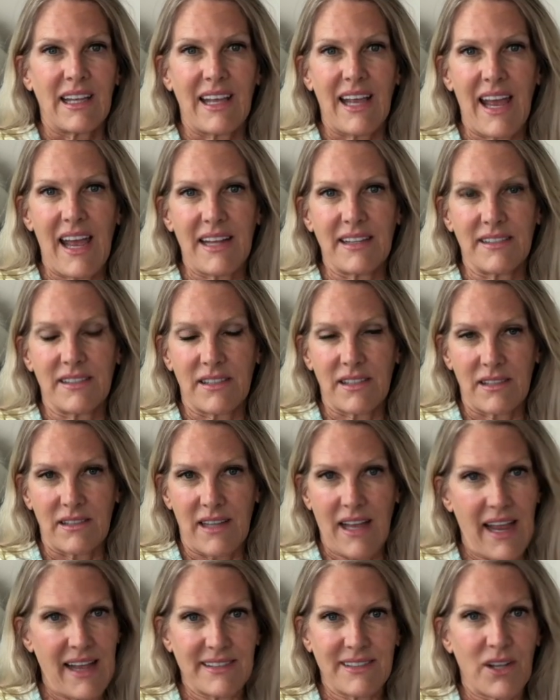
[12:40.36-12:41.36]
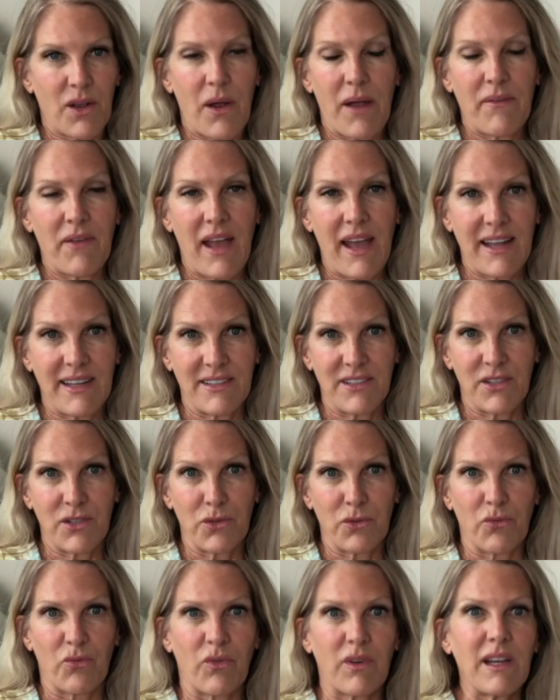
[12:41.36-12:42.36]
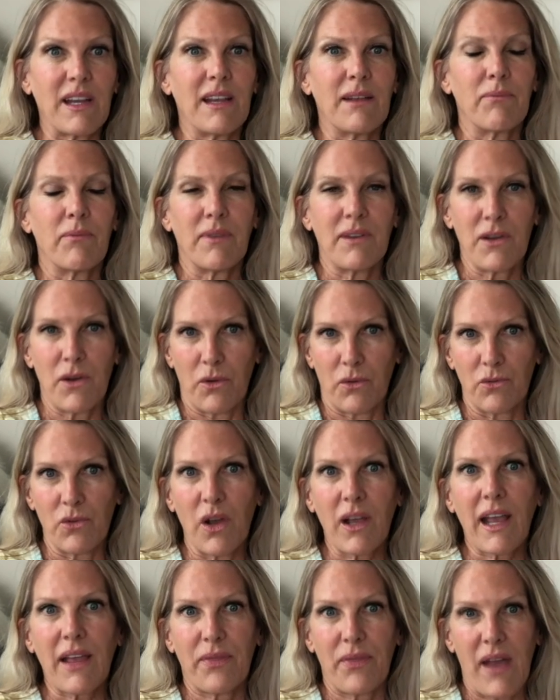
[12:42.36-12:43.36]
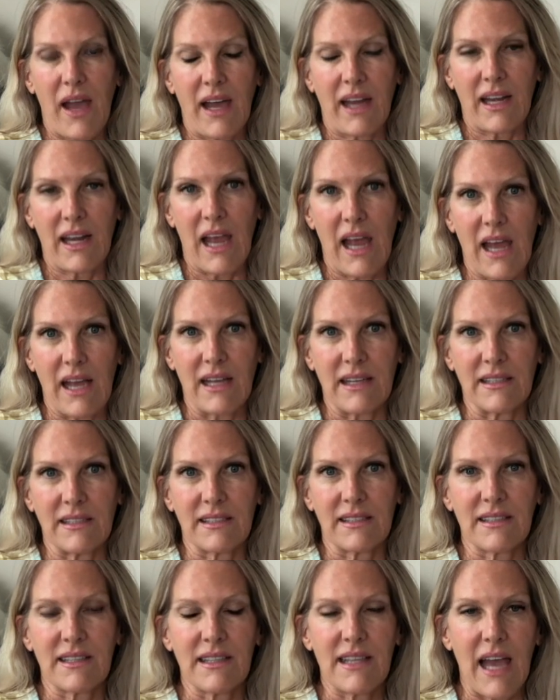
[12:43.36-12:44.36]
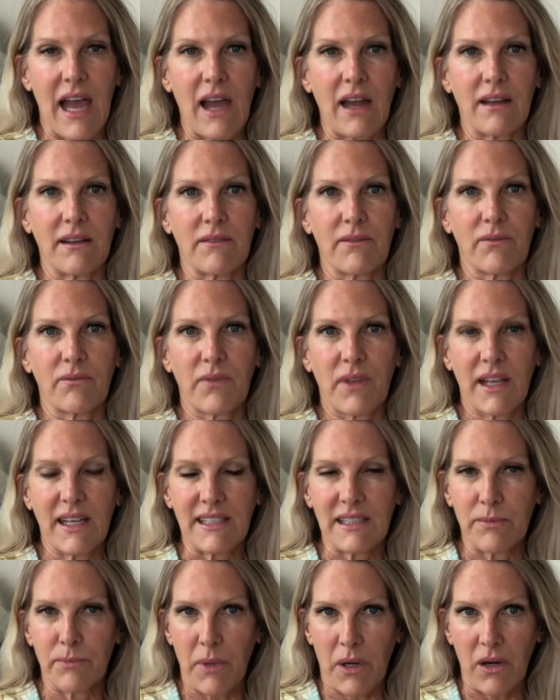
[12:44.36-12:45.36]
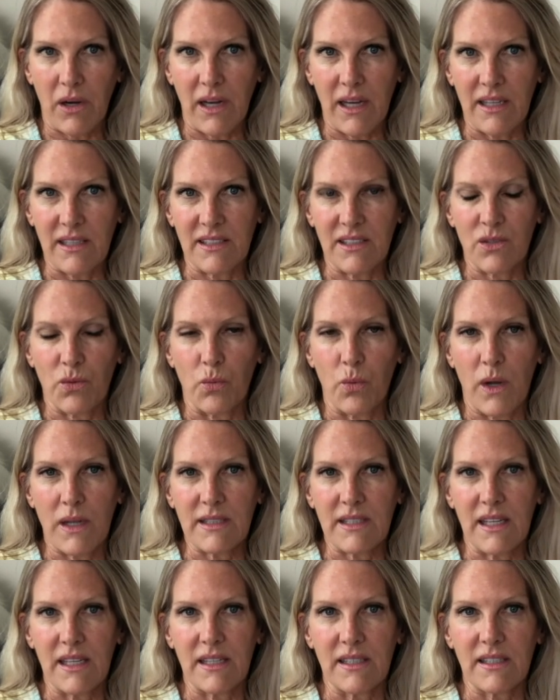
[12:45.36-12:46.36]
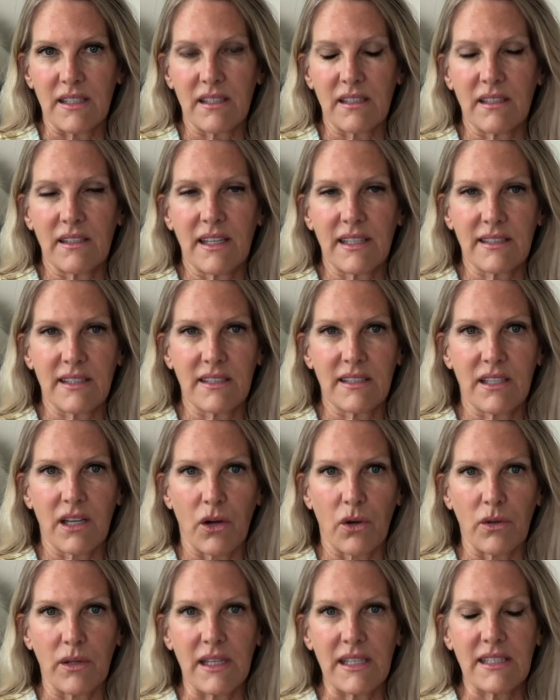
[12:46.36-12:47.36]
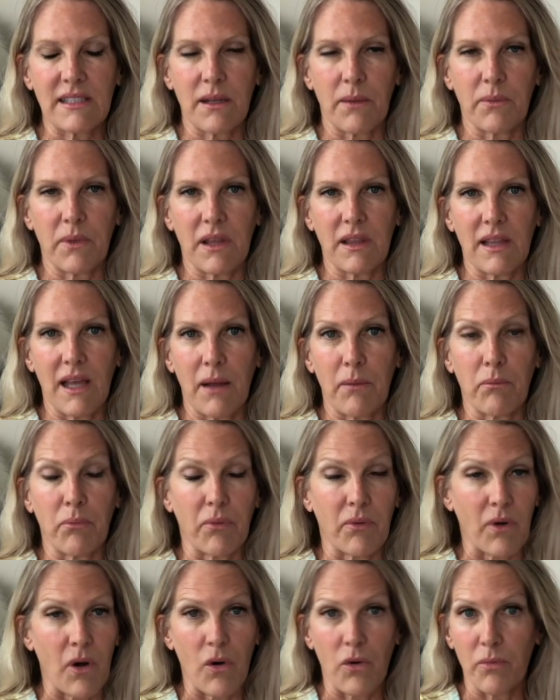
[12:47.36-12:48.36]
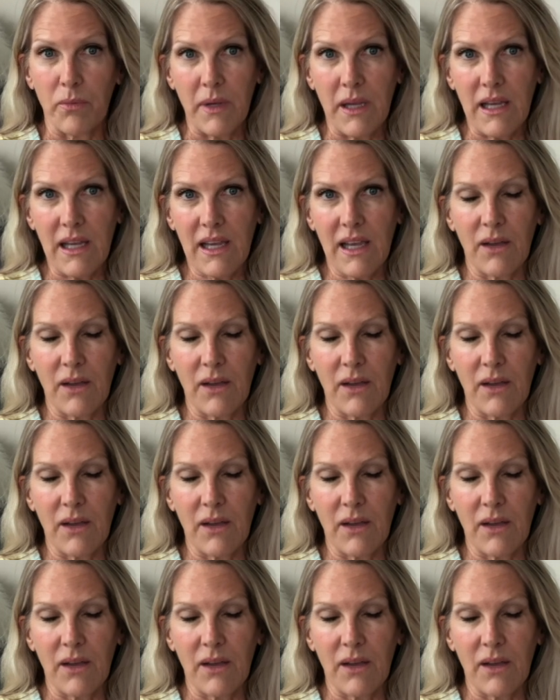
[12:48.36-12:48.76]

And so I've had to look at that as that experience wasn't necessarily something that broke me.